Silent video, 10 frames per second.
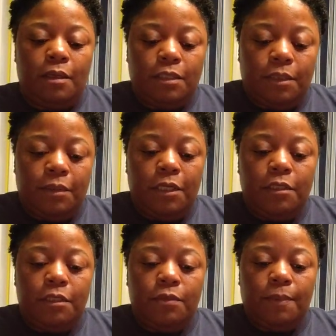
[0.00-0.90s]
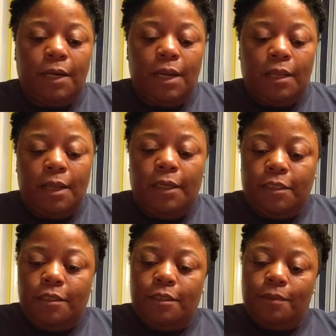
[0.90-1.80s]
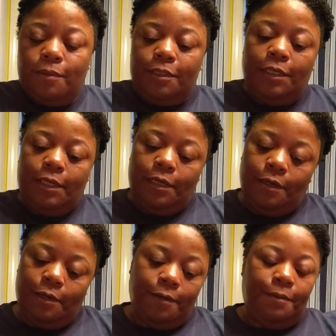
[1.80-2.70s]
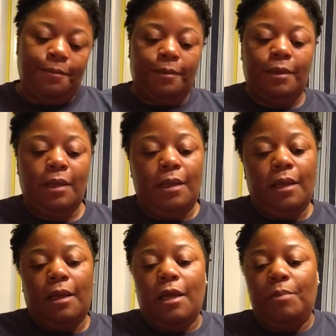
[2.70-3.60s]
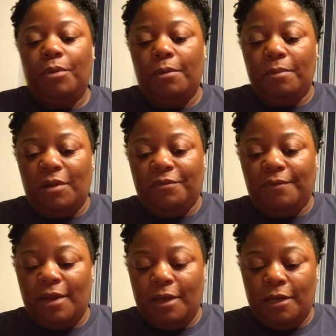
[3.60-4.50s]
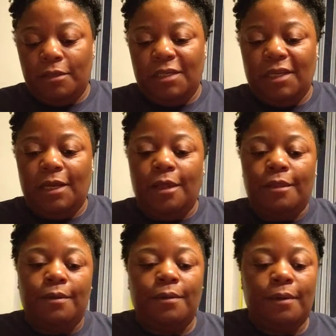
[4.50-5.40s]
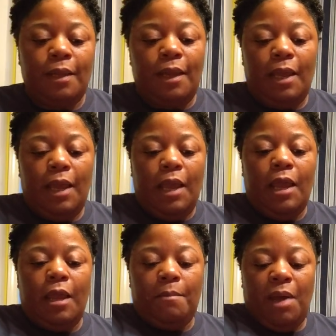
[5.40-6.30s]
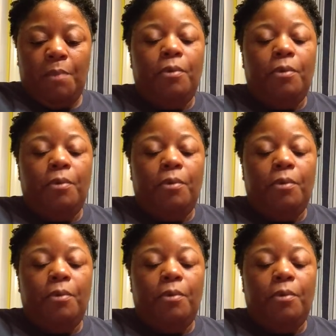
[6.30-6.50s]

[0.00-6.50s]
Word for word: So this is what I like to do, sit here and put my flyers together. And my